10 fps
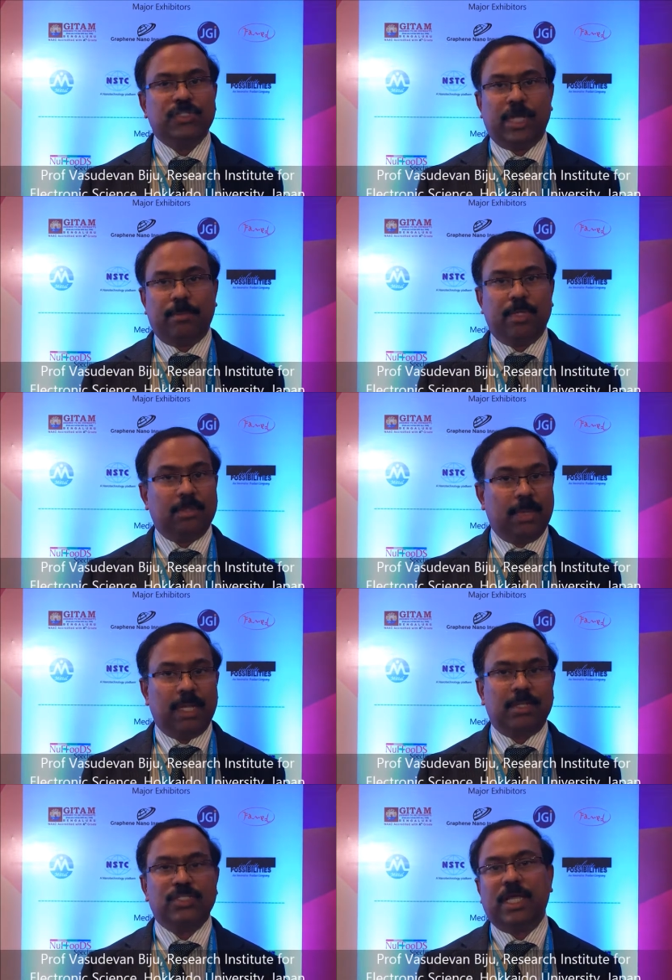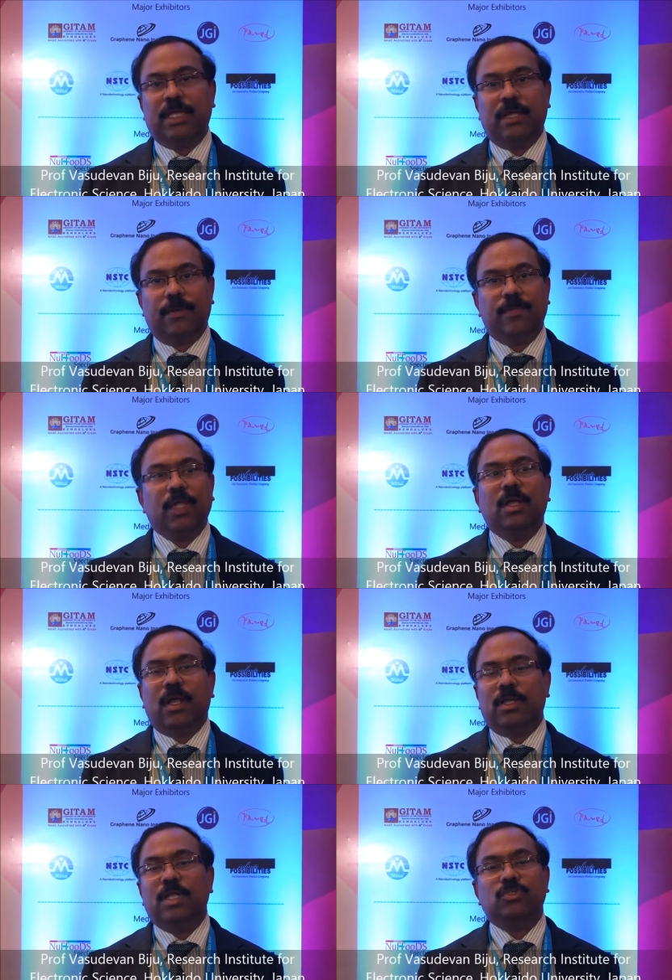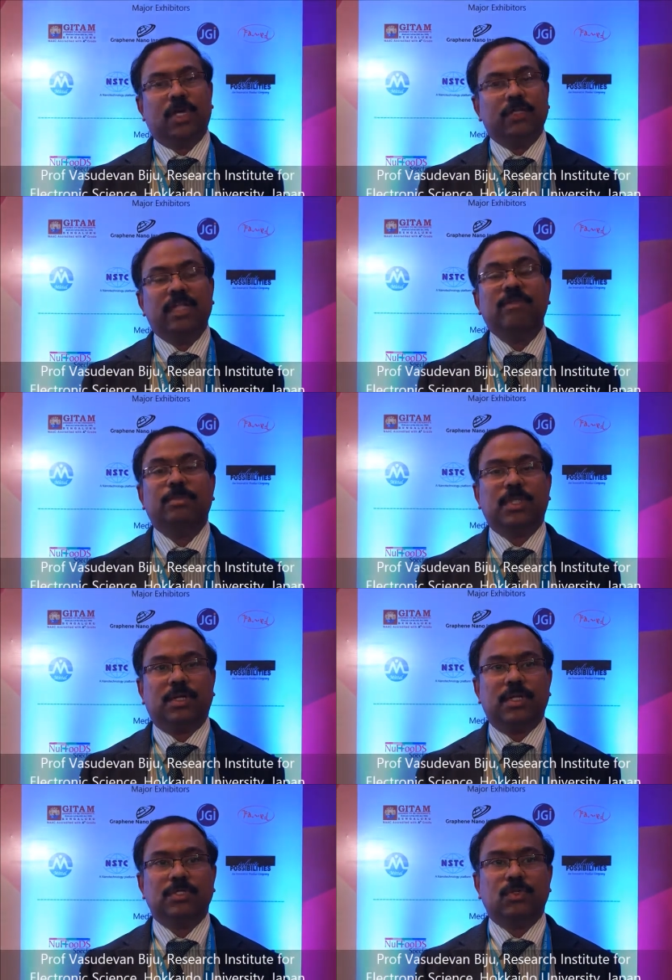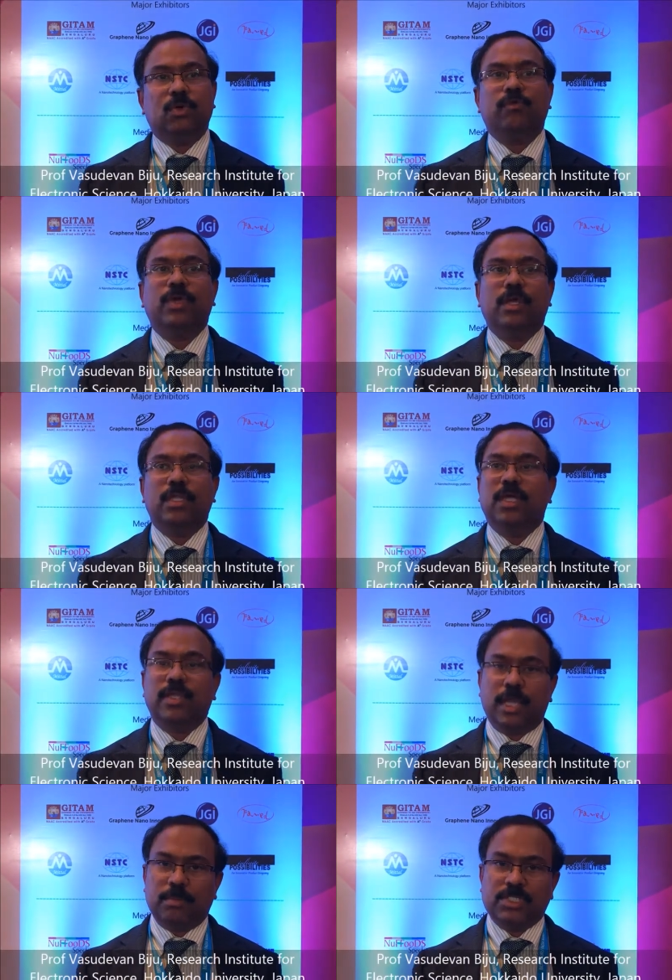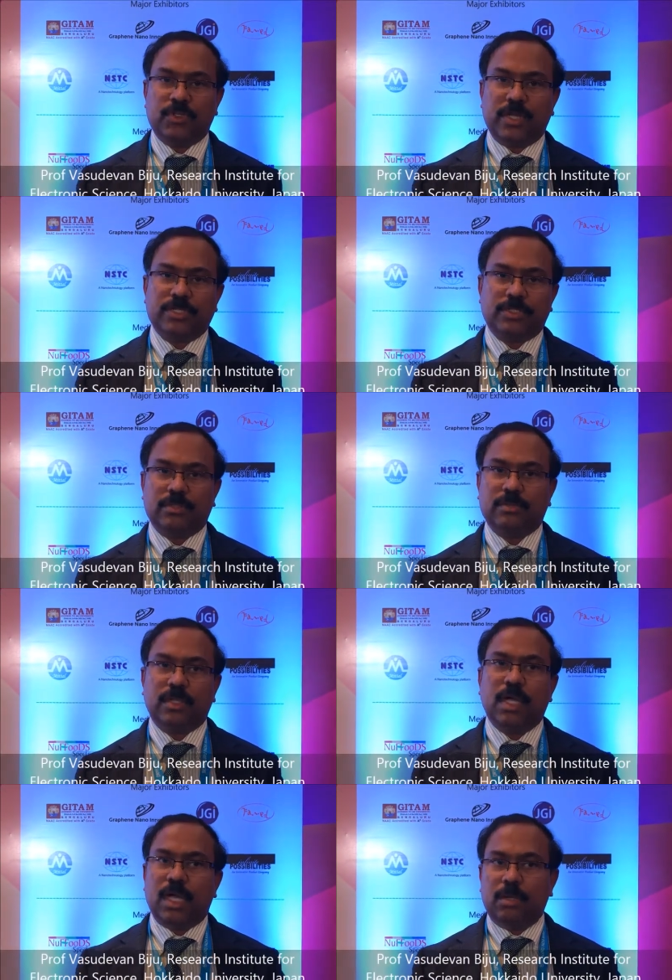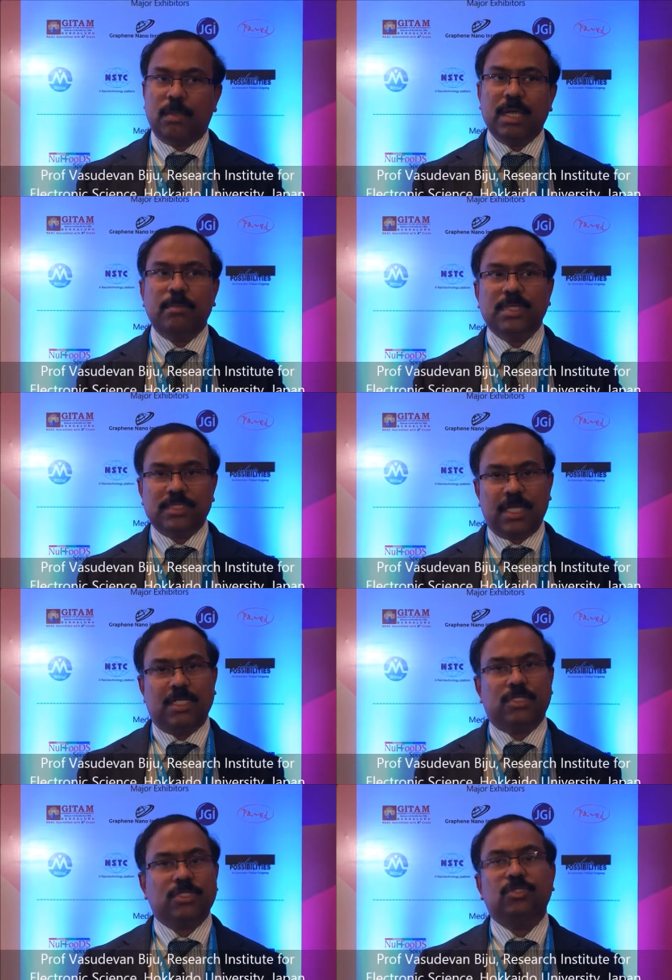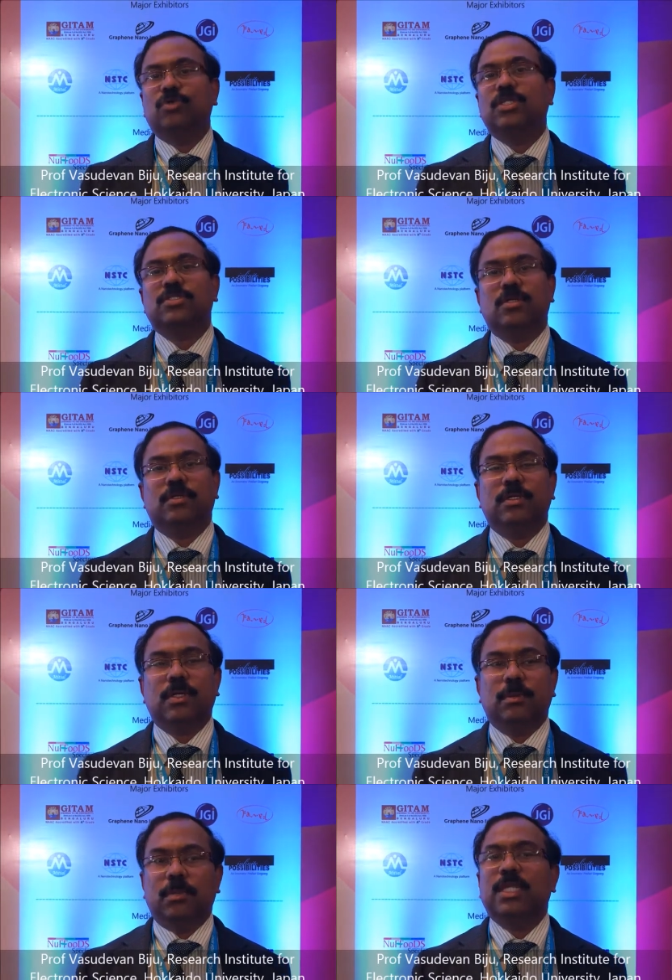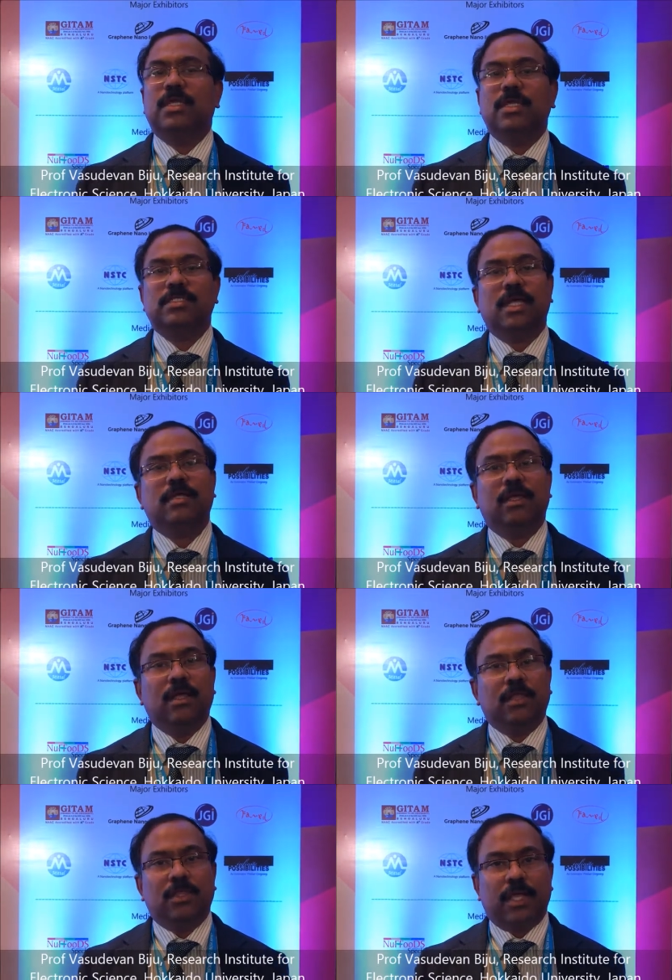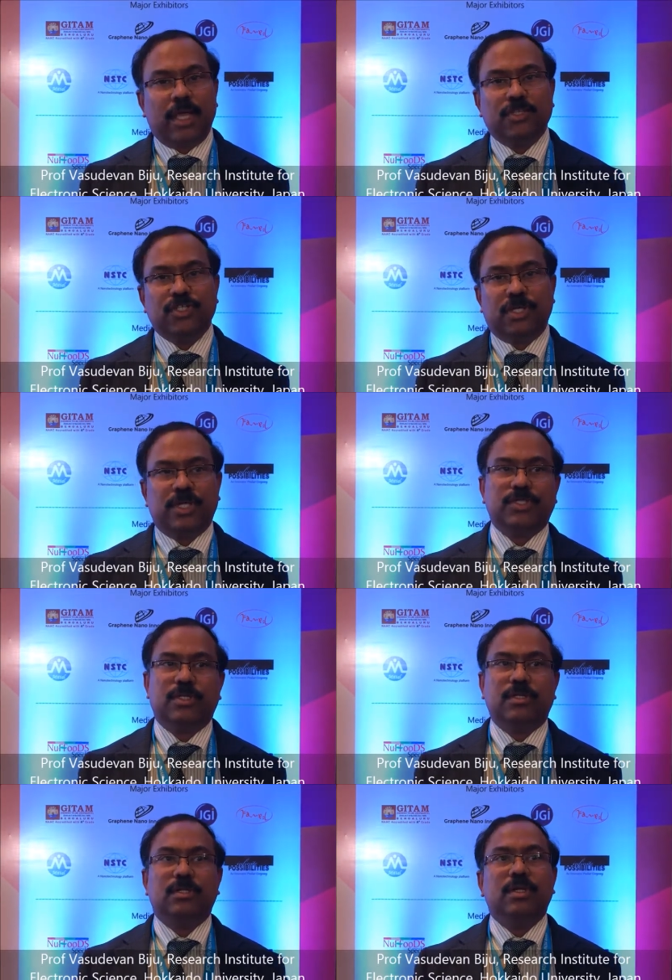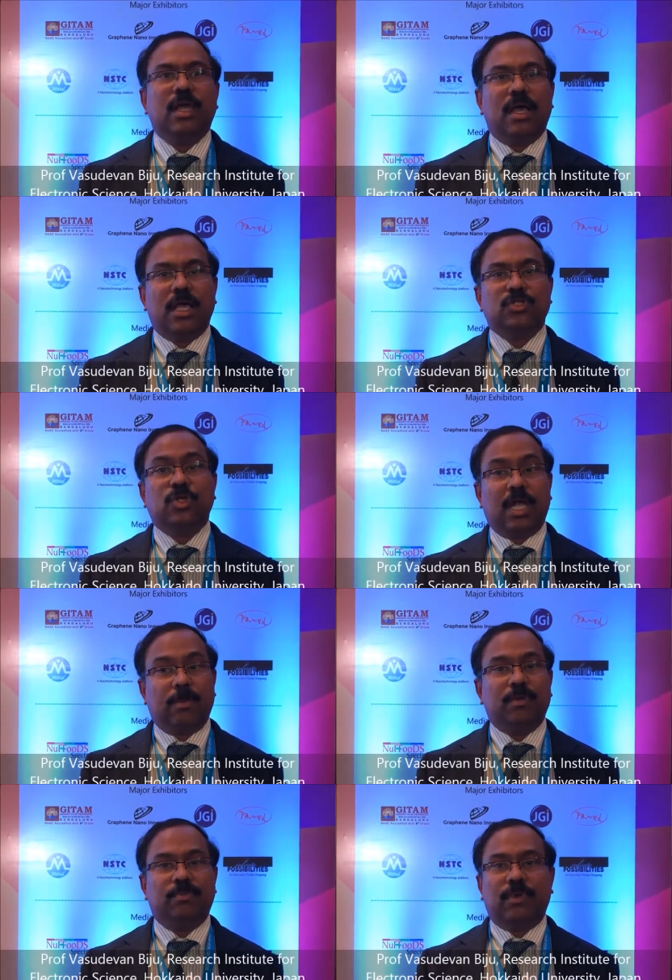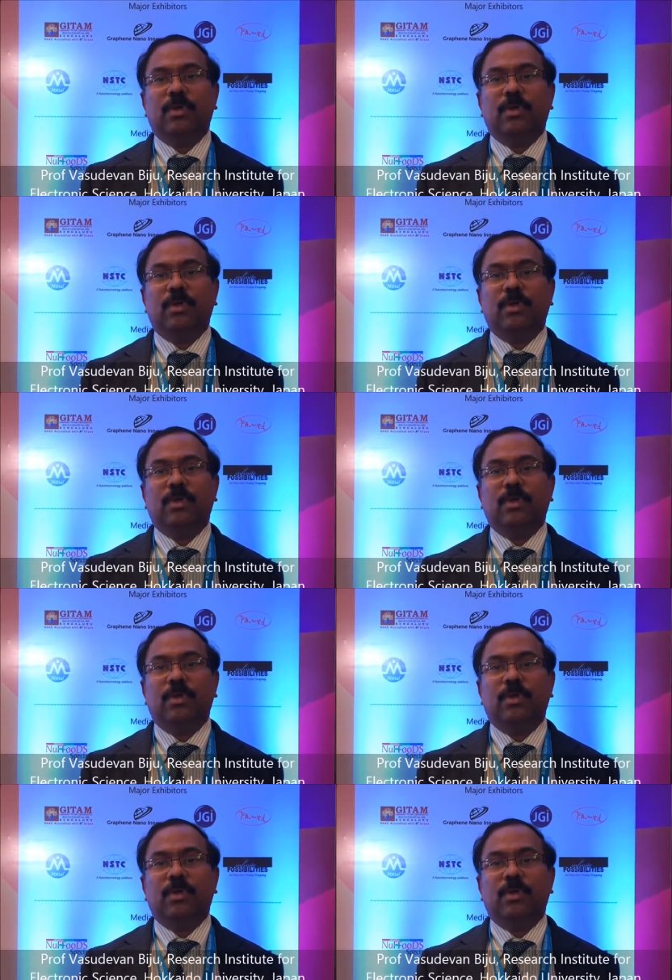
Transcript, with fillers: China, the mainland China, and also other developed countries. So we, the young generation, and my message to this meeting is that the young generation has to come up